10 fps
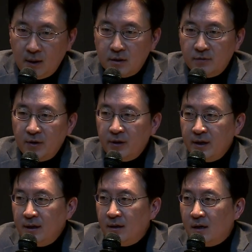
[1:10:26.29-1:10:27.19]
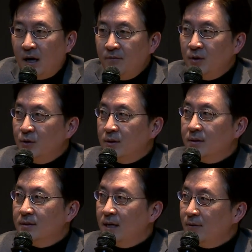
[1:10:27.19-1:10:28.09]
It's a very
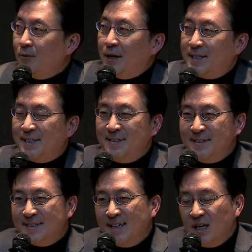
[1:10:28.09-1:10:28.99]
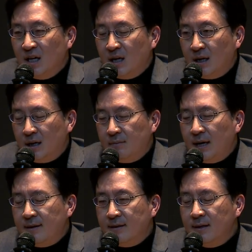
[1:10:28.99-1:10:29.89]
convoluted set of questions.
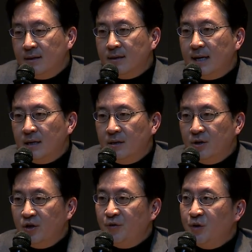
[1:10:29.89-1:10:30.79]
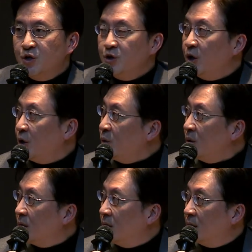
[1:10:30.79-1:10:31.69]
I think that in the near future, no.
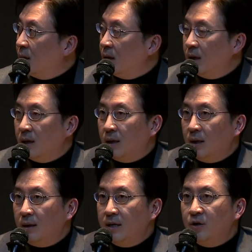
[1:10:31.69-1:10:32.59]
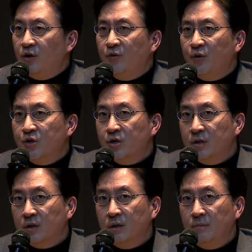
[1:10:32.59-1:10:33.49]
In the near future,
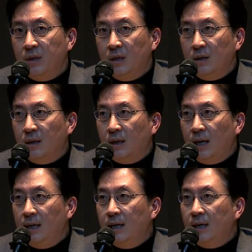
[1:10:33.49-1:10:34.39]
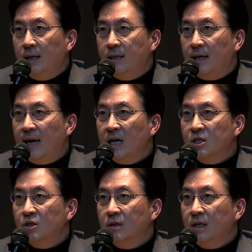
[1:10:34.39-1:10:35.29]
there could be AI that
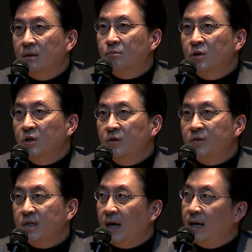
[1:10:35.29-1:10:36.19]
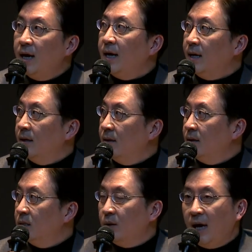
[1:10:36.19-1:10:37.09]
actually improves AI.
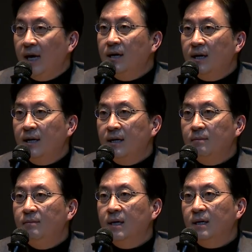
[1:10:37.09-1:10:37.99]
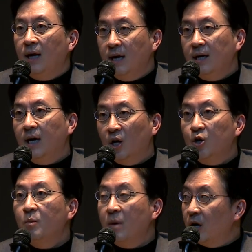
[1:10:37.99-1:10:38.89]
So AI making AI
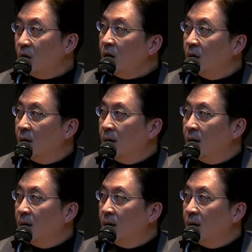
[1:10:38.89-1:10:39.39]
learn better.